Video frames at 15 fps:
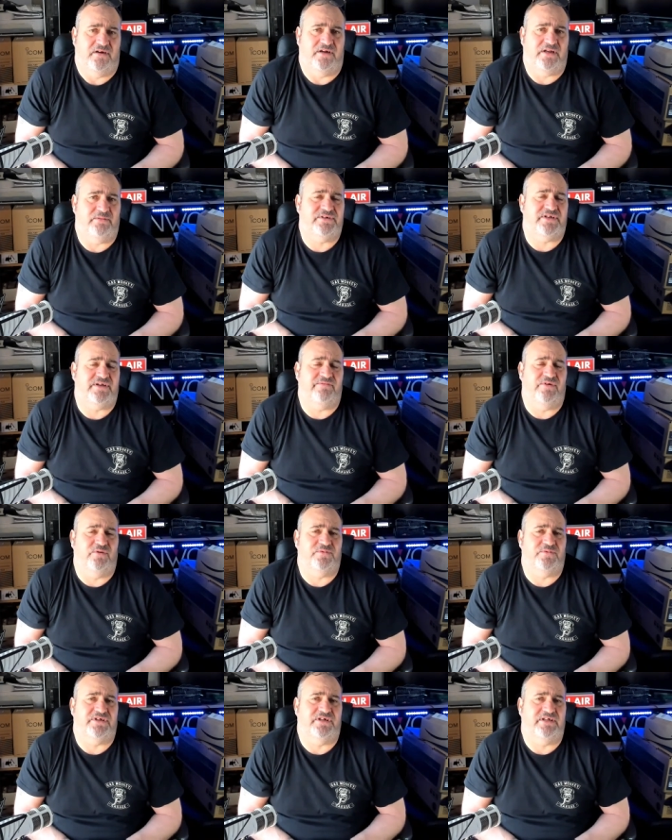and he was giving
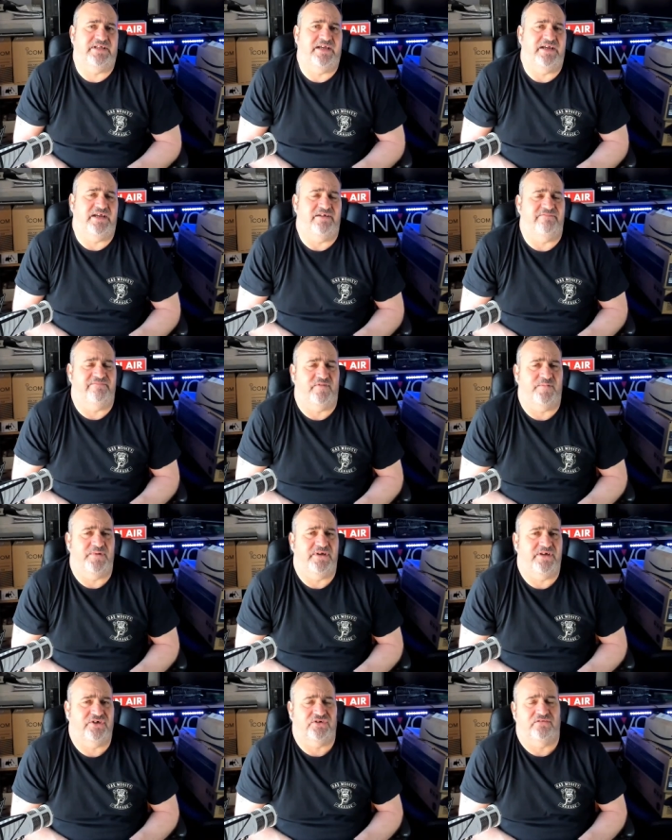up to the date
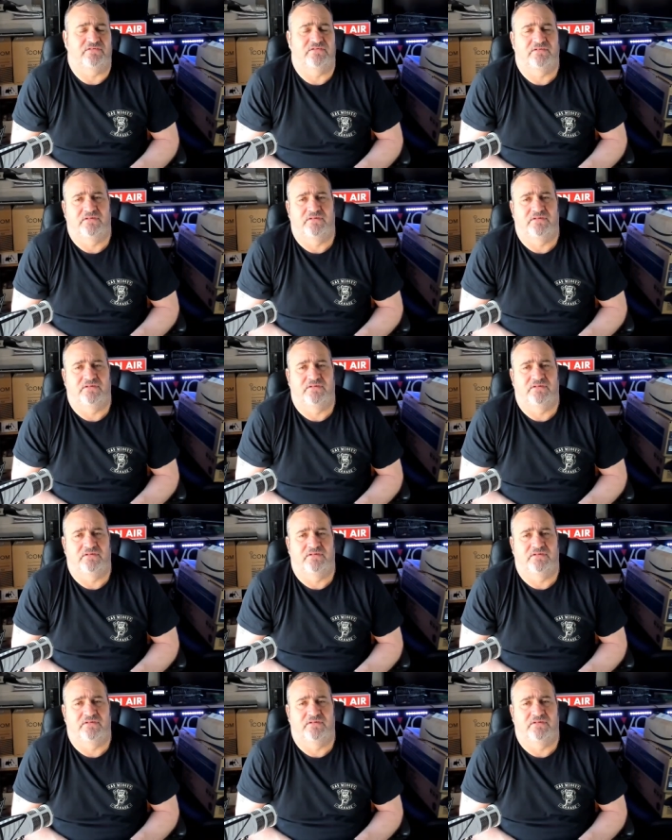information